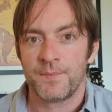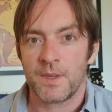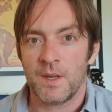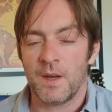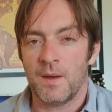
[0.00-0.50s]

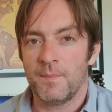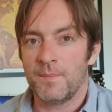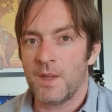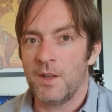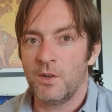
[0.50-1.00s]

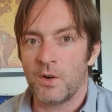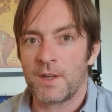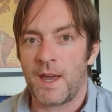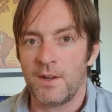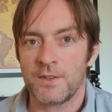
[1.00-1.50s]
and not
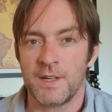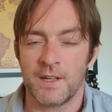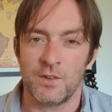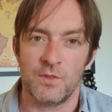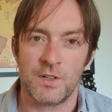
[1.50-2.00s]

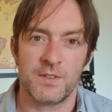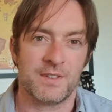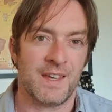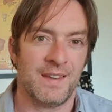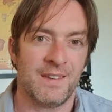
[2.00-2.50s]
chaotic, and Russell
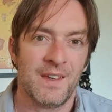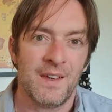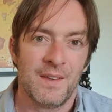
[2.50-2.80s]
said